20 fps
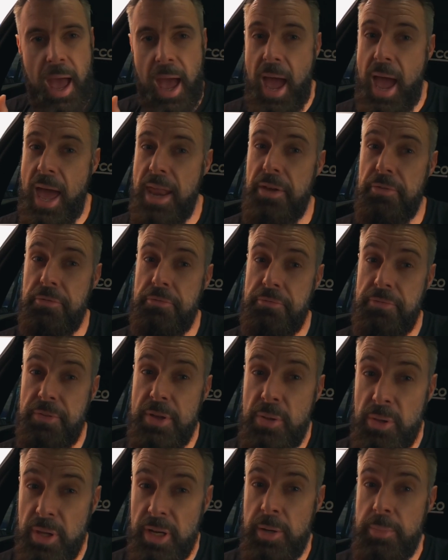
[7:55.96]
I
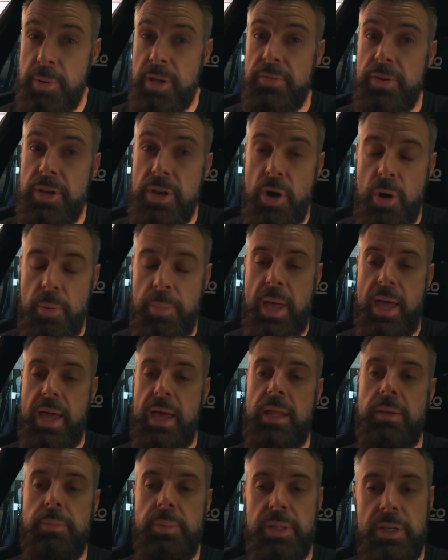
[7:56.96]
feel like a bit of a
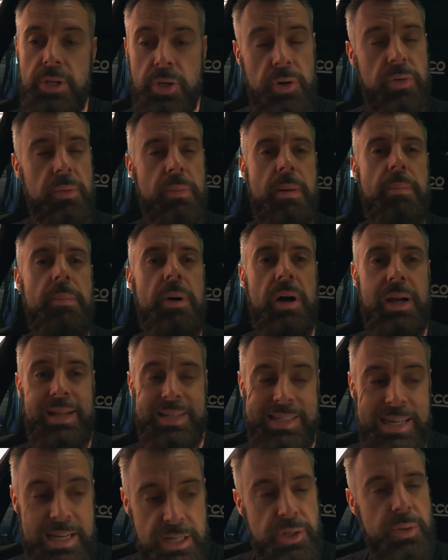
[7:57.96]
knobhead, but then you've got to remember,
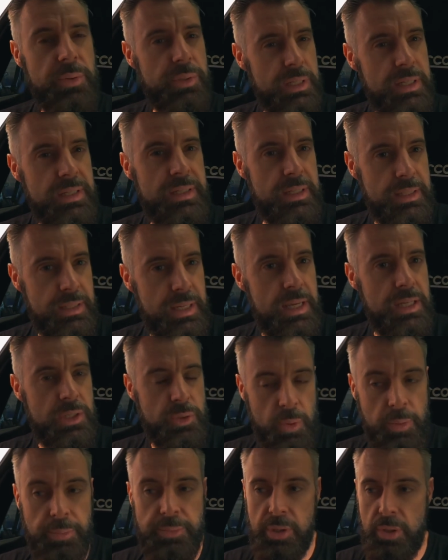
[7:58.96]
I did do a DCT
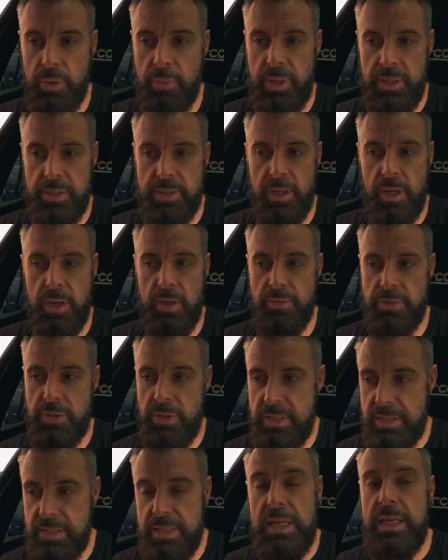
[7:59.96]
swap 2 weeks ago,
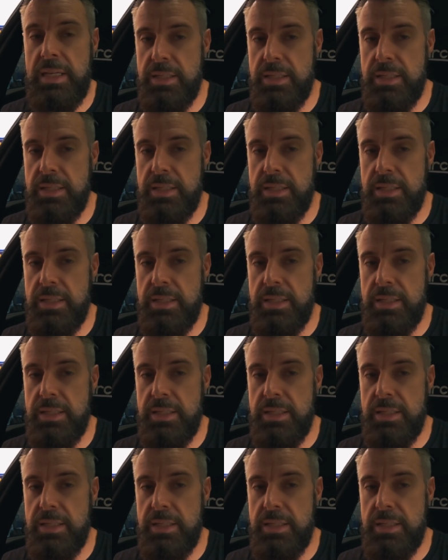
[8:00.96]
so this